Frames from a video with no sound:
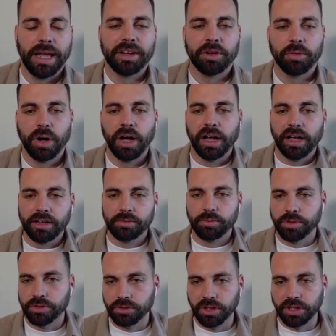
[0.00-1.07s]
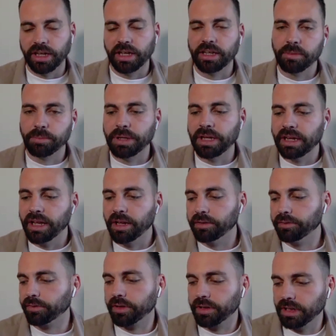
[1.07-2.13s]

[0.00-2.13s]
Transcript: NOI when you're looking at the P&L for a